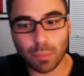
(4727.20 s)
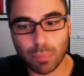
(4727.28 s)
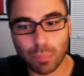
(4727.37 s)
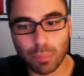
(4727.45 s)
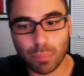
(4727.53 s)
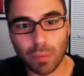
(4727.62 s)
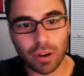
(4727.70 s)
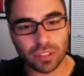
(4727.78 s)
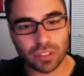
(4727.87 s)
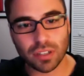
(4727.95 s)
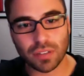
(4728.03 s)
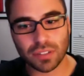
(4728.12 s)
Prairie beer. Do
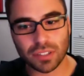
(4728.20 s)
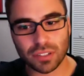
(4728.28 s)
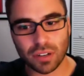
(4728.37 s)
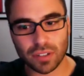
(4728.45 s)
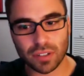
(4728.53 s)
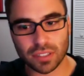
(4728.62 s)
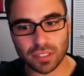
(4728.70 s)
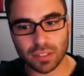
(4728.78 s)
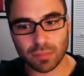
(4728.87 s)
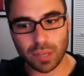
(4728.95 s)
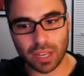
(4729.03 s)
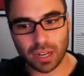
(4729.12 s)
yourself the
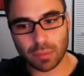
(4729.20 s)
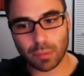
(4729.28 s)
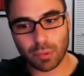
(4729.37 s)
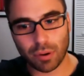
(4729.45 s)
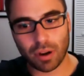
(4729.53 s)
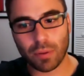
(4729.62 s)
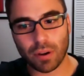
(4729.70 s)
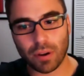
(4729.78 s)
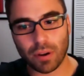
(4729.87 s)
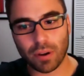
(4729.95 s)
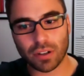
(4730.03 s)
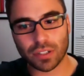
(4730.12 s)
service picking up a Prairie beer
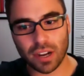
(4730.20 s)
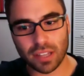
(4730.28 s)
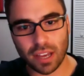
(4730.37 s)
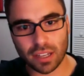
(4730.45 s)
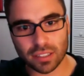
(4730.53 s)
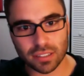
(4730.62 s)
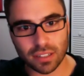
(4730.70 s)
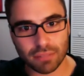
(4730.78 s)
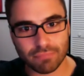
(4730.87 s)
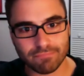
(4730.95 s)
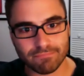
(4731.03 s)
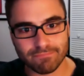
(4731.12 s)
and trying that because
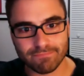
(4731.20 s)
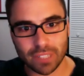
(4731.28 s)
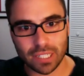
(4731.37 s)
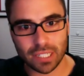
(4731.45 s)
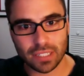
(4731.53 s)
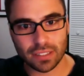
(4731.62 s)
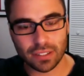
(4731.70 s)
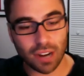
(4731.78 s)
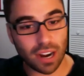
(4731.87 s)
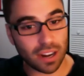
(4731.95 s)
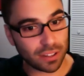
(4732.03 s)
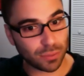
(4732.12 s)
they're they're
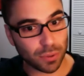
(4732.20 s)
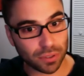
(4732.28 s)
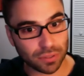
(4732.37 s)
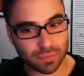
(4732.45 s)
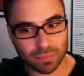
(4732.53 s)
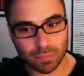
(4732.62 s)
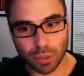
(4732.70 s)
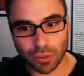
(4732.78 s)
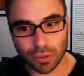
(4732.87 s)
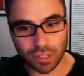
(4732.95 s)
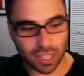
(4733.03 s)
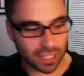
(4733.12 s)
out of this world.
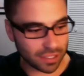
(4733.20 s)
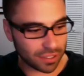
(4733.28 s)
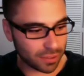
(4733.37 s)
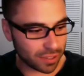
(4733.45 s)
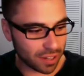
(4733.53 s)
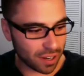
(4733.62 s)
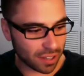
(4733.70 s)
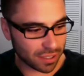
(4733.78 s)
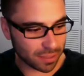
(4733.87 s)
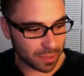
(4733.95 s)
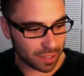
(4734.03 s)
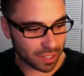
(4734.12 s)
Both of you guys are doing
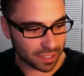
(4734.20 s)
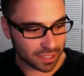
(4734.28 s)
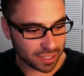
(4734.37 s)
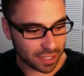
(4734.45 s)
awesome things.